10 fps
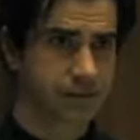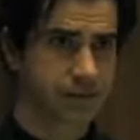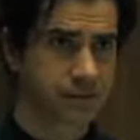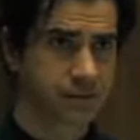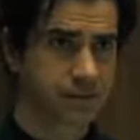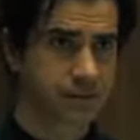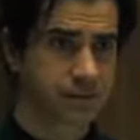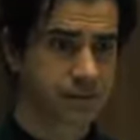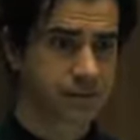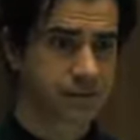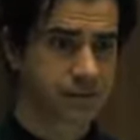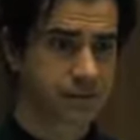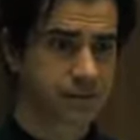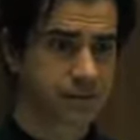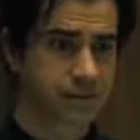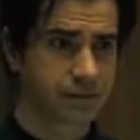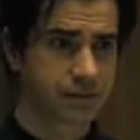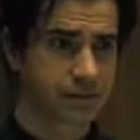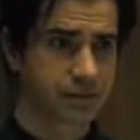(no one is talking)